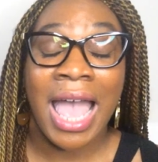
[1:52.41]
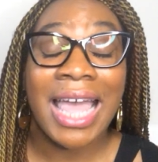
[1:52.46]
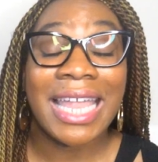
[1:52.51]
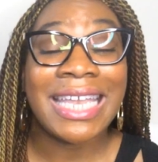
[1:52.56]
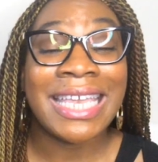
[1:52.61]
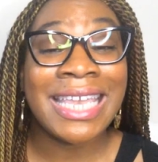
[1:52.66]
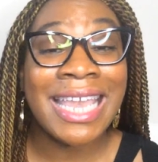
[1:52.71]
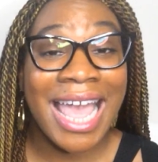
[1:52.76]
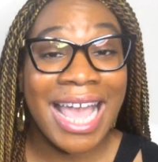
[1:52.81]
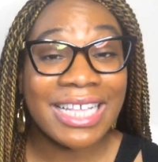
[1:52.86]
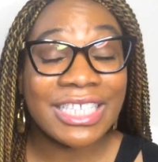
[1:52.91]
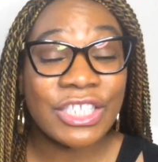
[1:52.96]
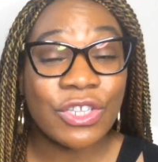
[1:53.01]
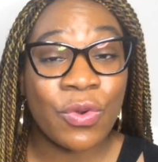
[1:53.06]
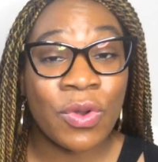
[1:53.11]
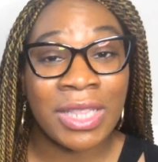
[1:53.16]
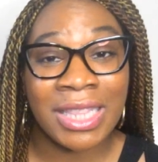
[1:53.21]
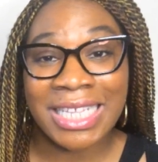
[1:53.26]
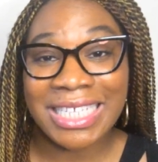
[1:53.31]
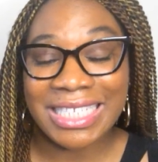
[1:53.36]
Next
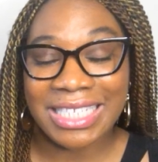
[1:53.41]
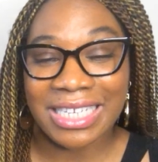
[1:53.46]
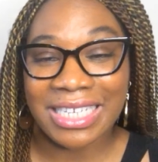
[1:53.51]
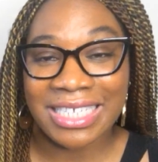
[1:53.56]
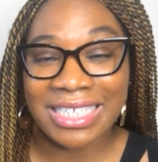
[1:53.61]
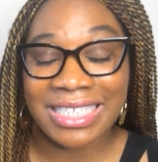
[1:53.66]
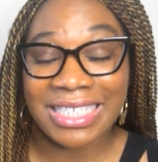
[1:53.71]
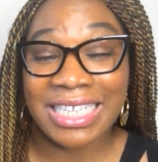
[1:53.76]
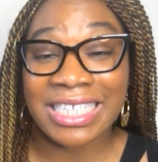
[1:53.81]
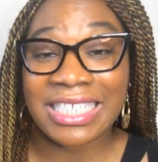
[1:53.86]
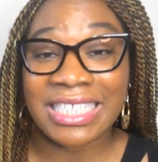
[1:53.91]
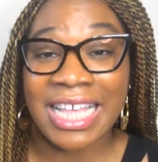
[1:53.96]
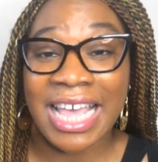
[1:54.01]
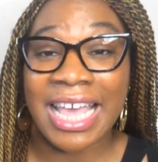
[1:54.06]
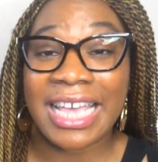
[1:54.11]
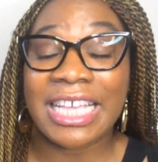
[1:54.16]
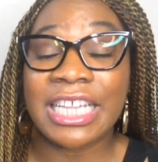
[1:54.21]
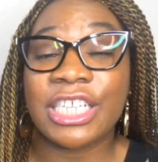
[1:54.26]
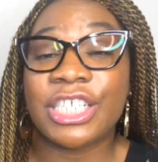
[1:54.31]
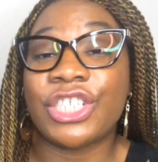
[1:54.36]
on this list is
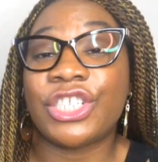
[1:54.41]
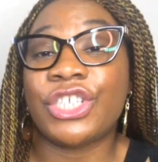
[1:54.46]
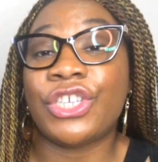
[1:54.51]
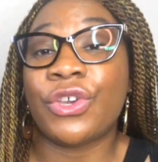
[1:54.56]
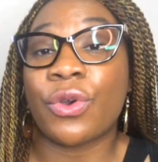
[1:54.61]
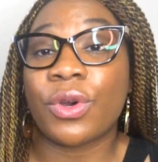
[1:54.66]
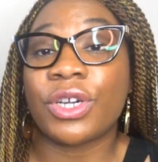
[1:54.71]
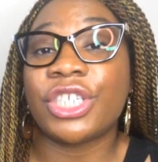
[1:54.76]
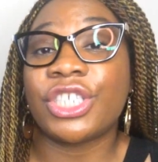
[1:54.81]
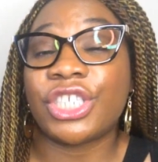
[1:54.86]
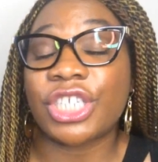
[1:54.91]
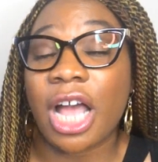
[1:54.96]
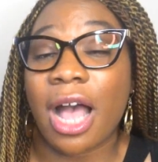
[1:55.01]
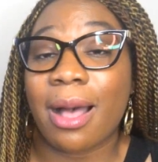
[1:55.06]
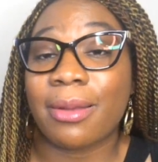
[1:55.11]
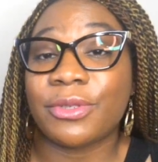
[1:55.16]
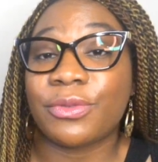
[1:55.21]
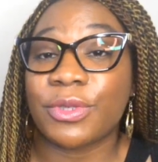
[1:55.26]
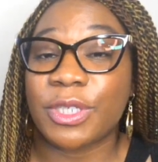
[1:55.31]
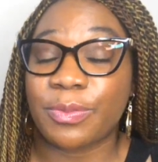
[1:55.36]
that it is your
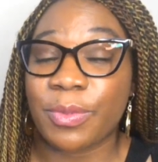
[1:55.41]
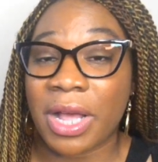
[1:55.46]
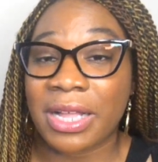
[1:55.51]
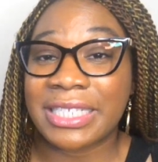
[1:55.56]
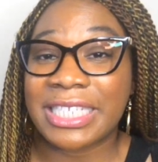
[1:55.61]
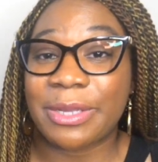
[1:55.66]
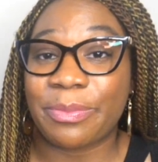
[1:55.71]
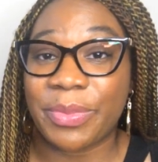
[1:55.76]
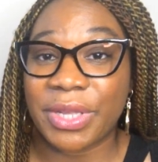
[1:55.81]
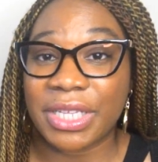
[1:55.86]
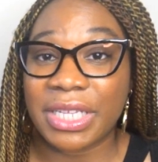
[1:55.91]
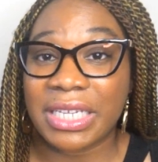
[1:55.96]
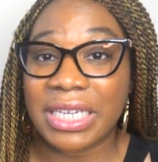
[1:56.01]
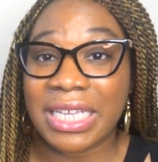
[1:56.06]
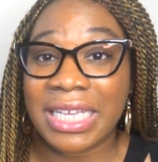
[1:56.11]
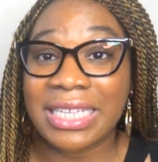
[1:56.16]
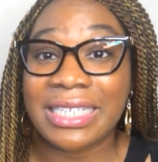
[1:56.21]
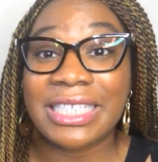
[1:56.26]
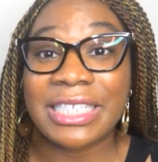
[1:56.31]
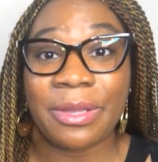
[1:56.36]
job's
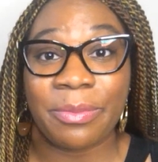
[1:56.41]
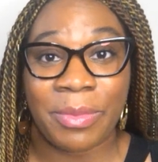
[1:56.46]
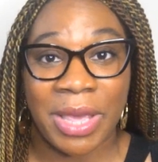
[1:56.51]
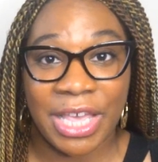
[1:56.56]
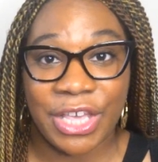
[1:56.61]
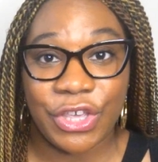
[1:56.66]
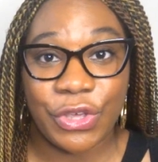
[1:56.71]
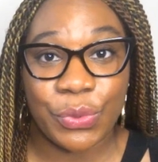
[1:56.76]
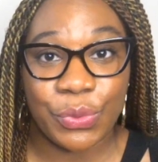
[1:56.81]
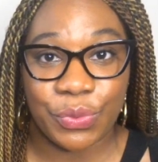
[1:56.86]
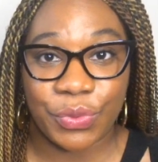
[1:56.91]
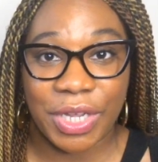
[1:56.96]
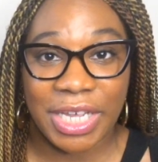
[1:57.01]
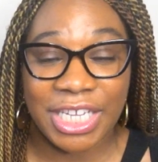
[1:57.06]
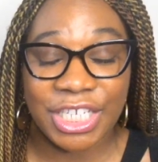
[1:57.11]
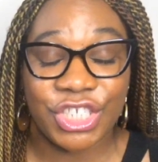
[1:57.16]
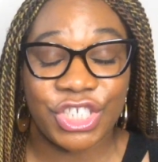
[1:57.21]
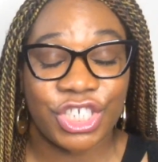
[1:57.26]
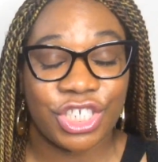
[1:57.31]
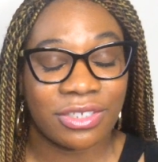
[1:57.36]
responsibility to make you
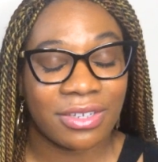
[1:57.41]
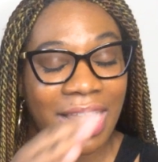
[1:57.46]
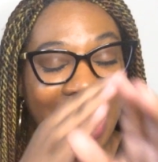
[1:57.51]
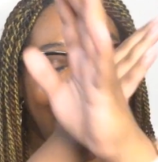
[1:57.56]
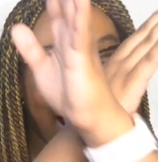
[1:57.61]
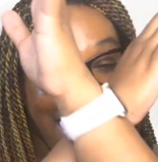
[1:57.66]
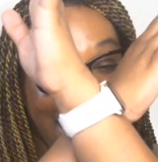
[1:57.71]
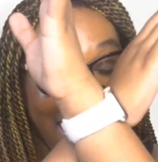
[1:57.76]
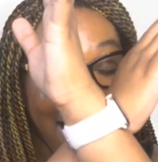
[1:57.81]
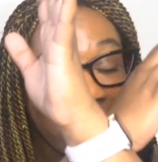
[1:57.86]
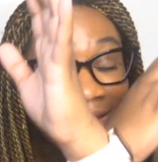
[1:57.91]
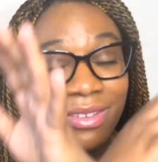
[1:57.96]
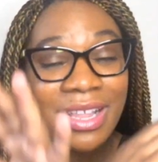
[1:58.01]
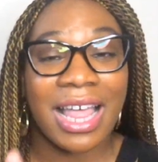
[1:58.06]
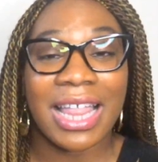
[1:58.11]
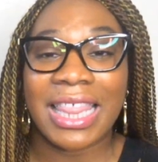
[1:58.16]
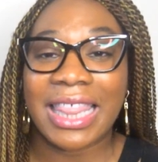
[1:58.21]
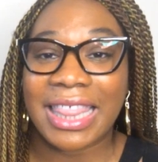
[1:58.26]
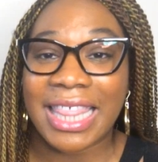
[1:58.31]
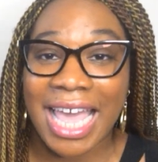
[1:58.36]
rich. And
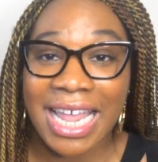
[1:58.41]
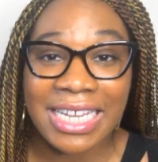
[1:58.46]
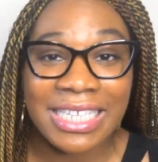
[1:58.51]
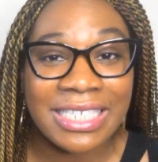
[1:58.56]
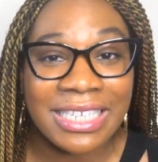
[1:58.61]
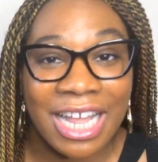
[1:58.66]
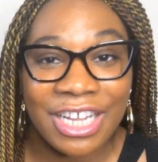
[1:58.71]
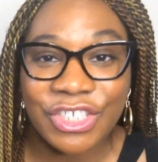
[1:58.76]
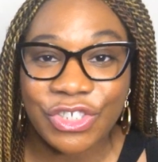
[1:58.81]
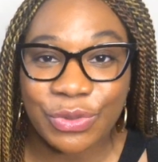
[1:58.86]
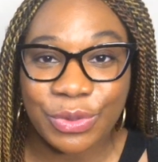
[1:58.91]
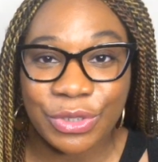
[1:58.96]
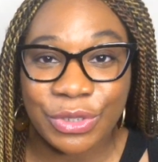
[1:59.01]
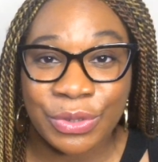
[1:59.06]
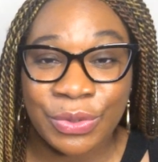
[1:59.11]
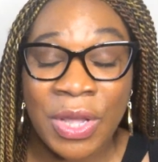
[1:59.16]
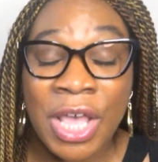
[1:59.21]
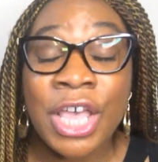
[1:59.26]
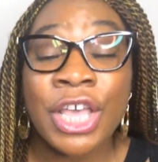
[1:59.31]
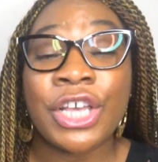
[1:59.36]
that is not
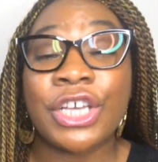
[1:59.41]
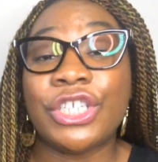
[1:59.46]
true.